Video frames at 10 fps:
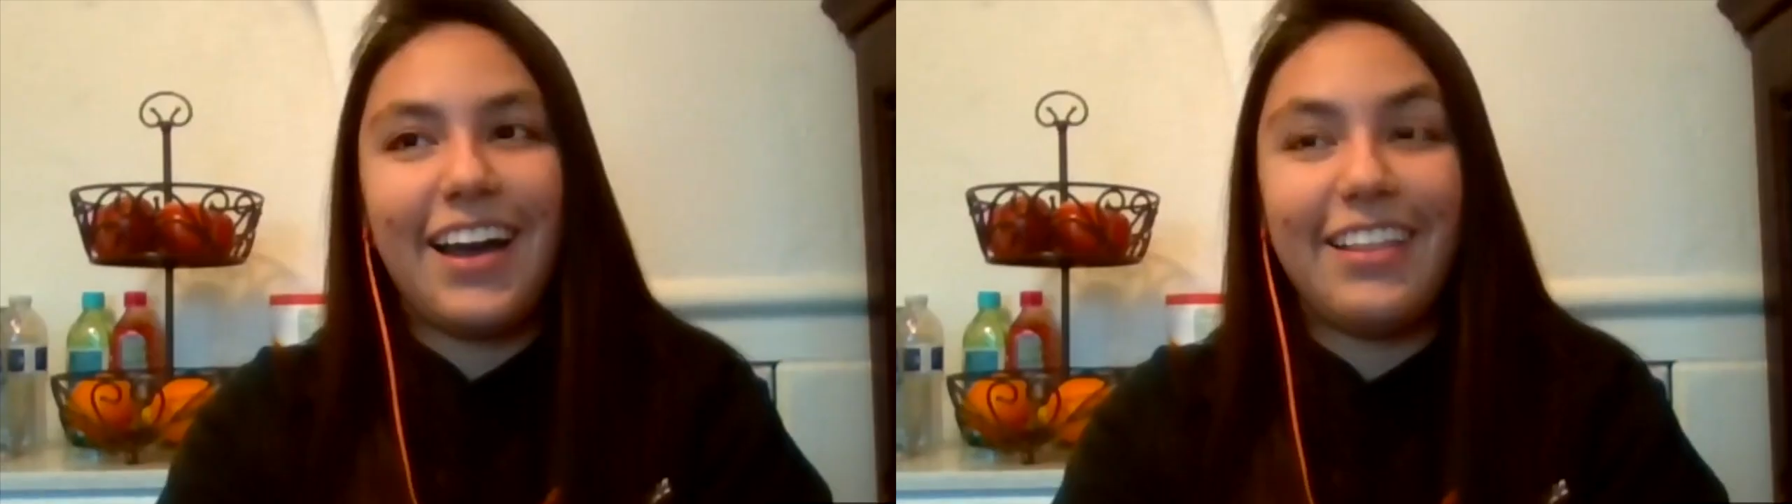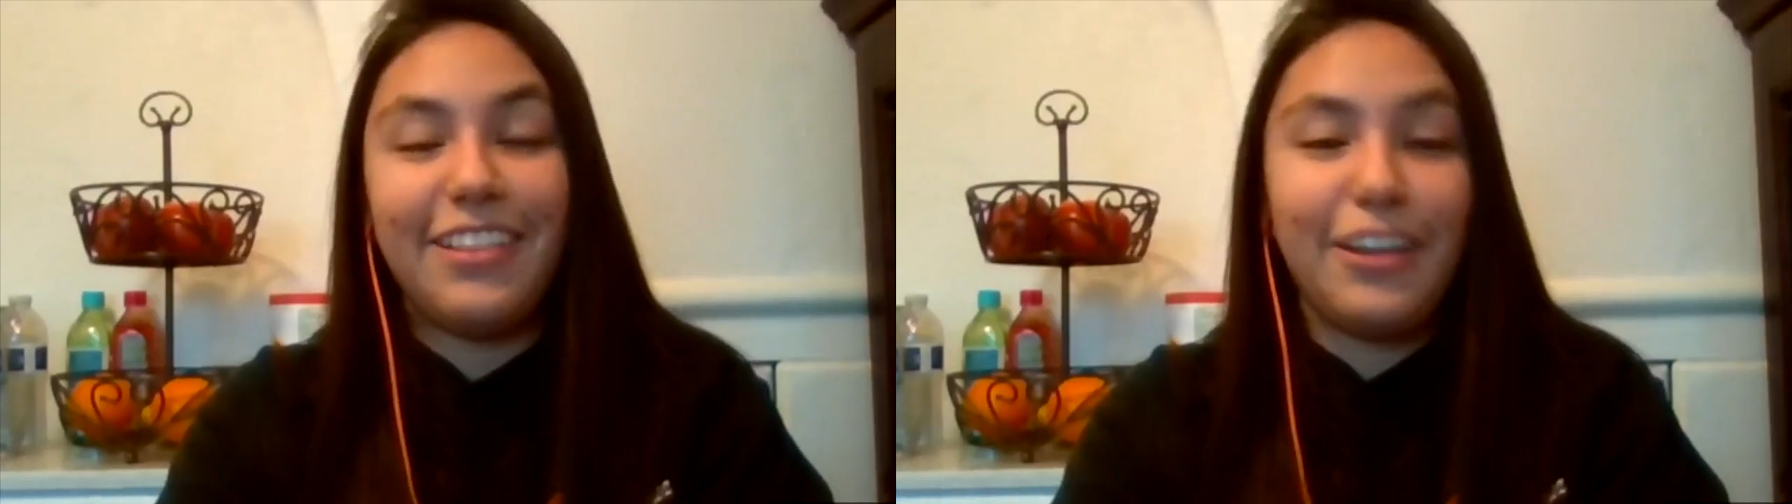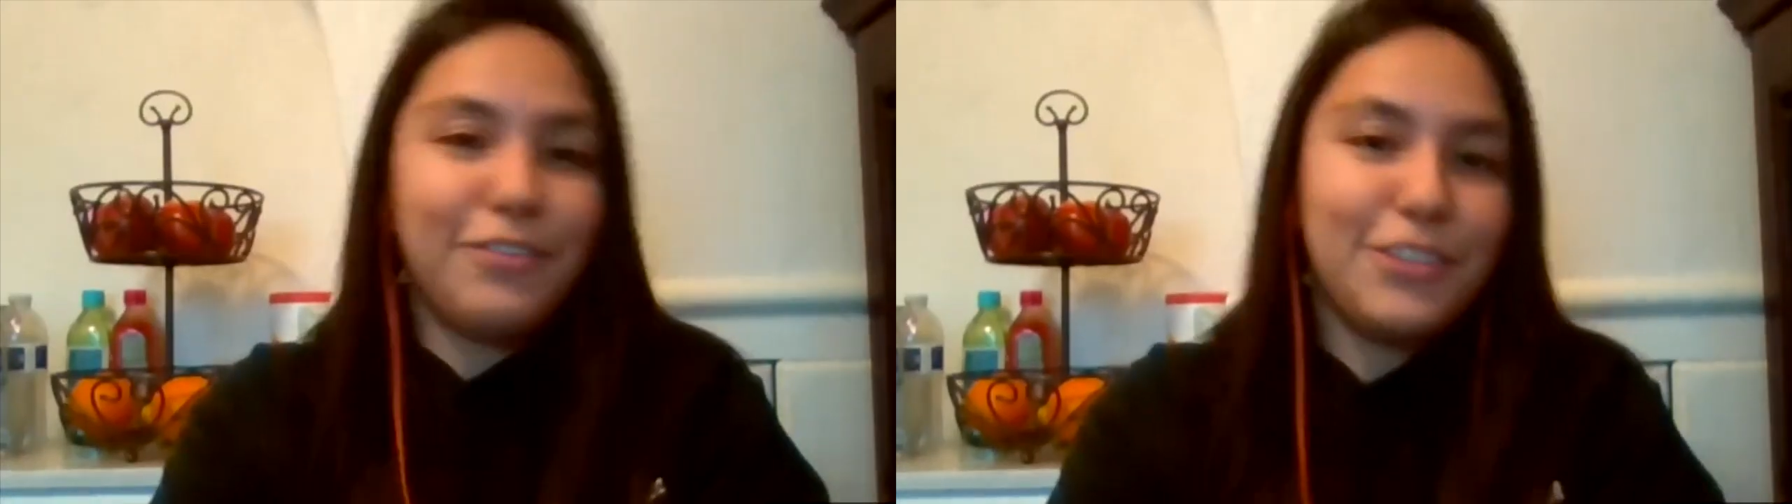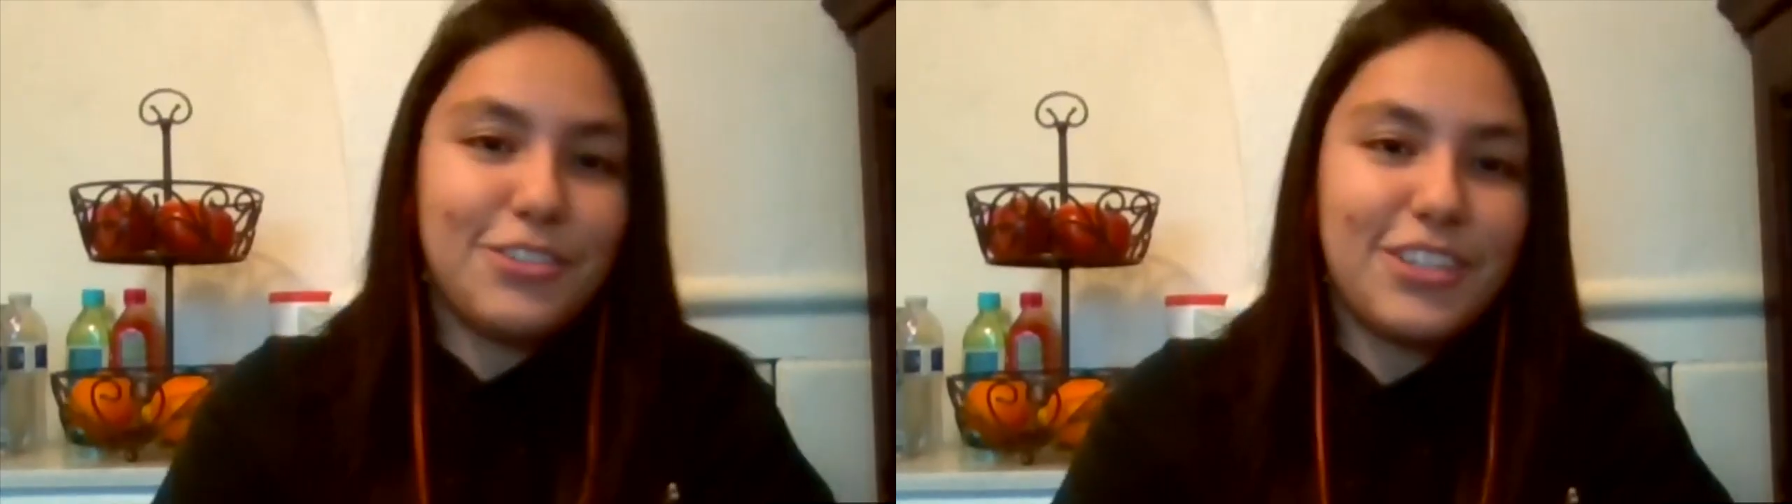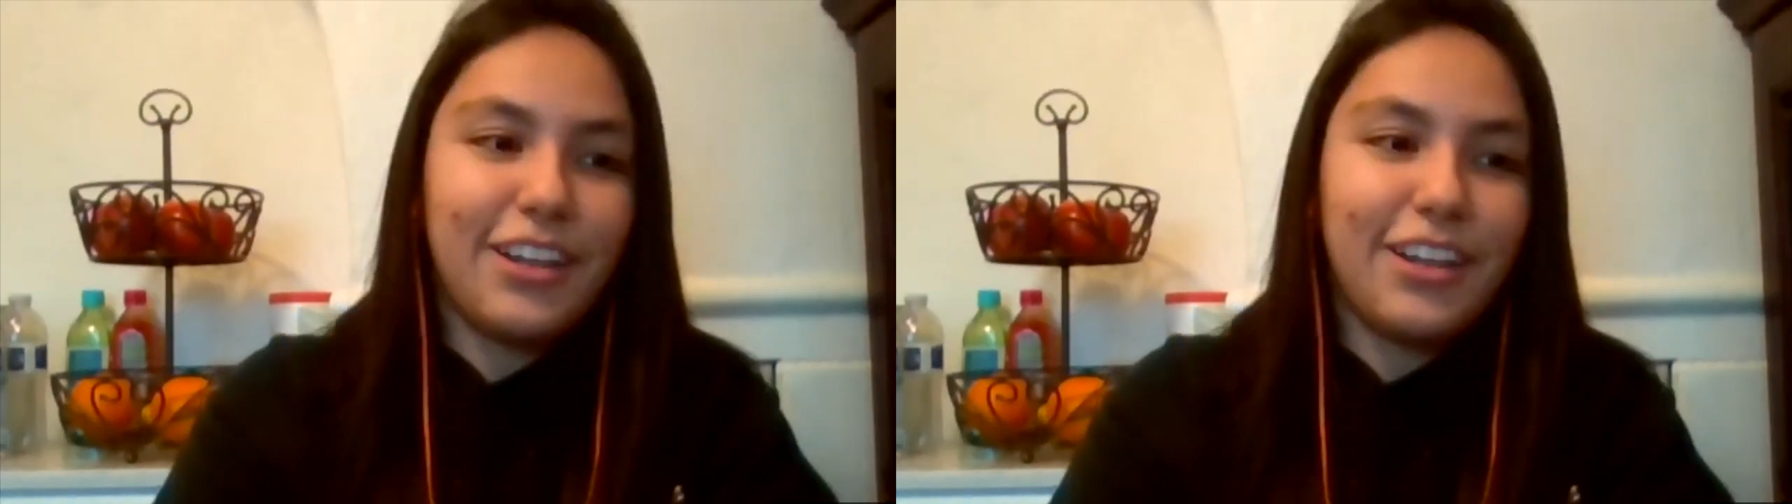loved
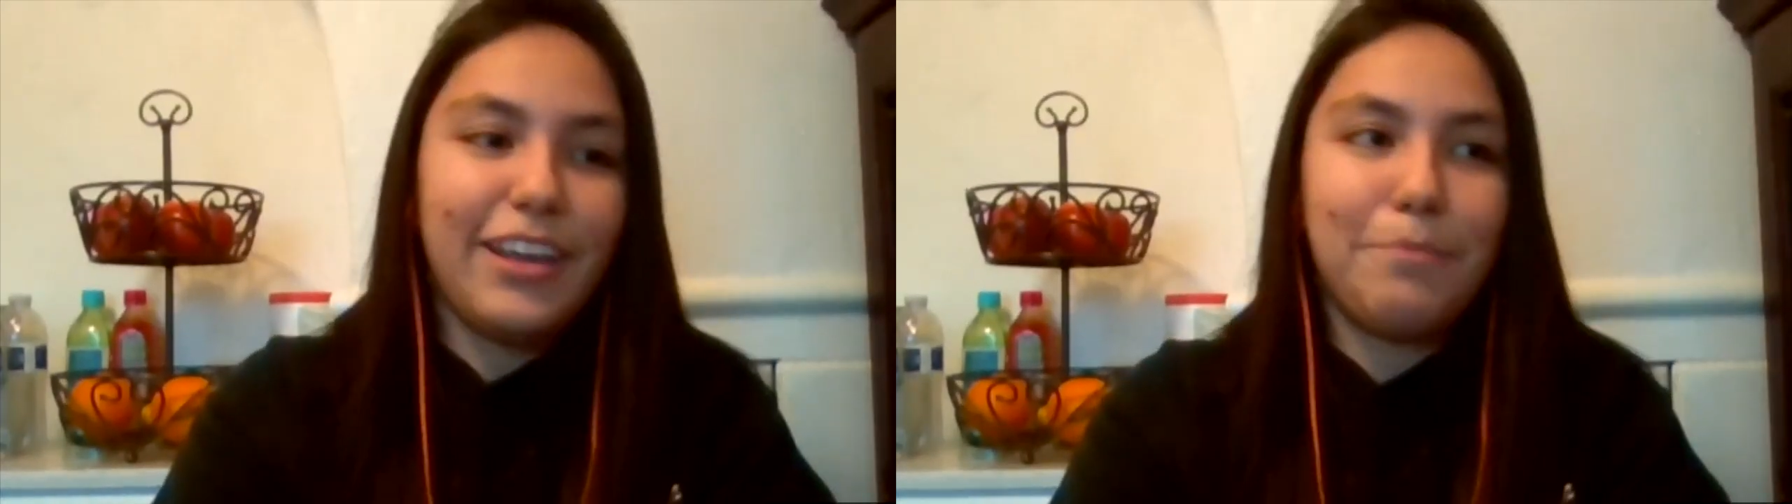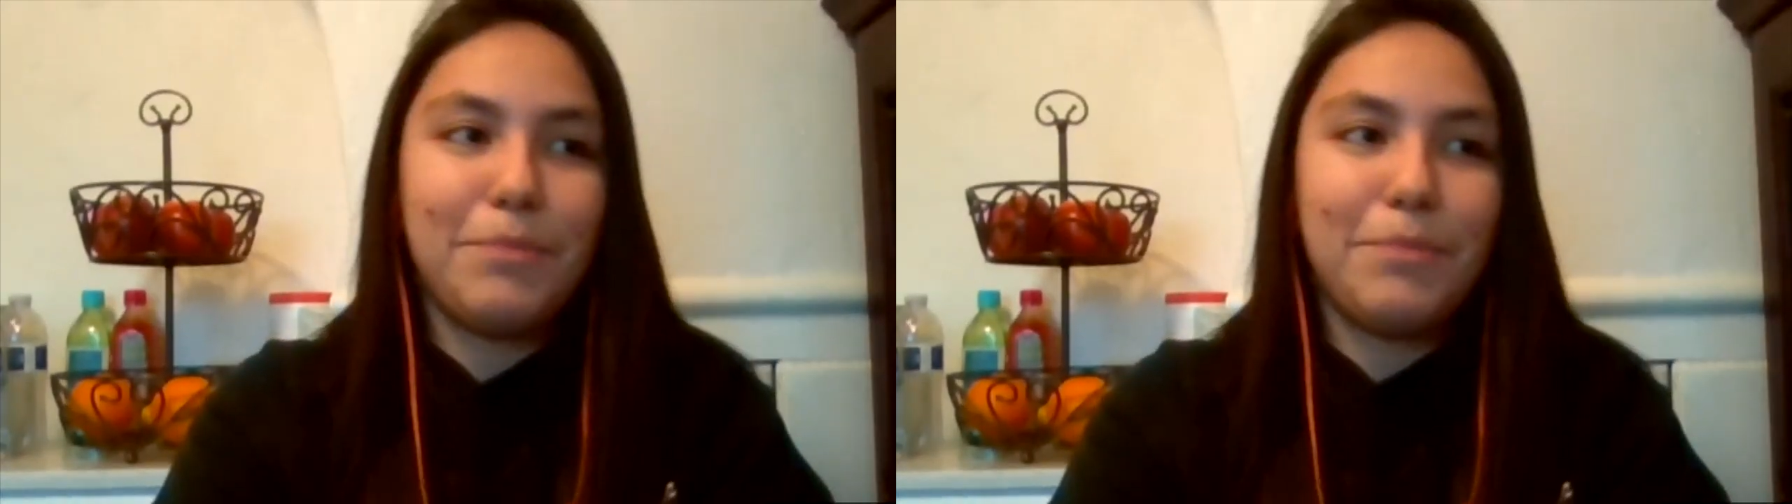UCLA,